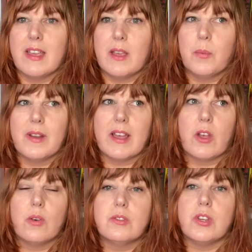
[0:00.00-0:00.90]
when I
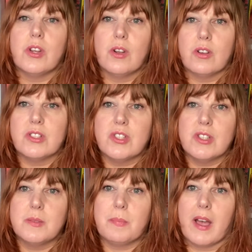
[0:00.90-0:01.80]
go to
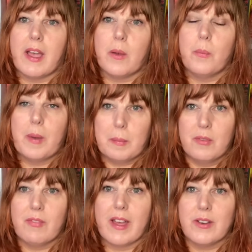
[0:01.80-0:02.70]
launches by women
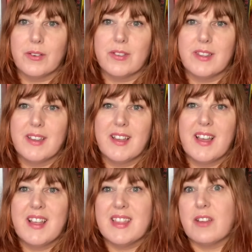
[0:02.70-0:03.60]
writers,
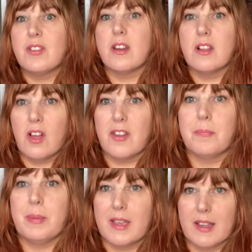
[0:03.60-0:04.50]
they've done a lot of
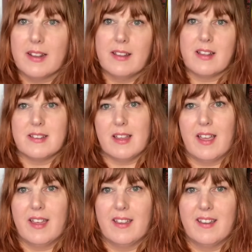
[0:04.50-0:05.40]
baking that
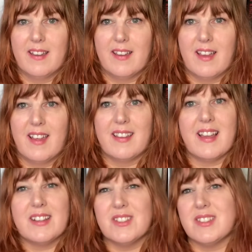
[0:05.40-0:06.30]
day, and
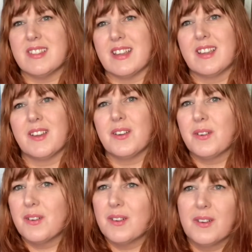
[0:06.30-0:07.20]
I just think,
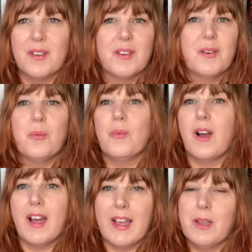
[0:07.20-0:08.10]

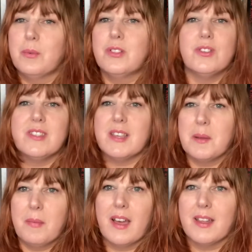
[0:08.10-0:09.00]
why would you see a
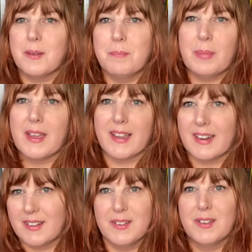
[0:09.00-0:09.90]
man
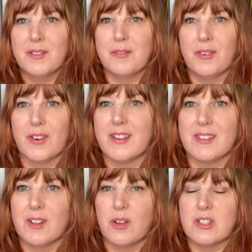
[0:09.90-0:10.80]
baking for his
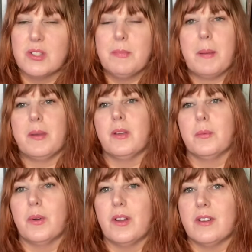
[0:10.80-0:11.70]
launch? Maybe you
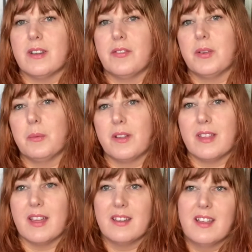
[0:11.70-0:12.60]
would, and if you would, then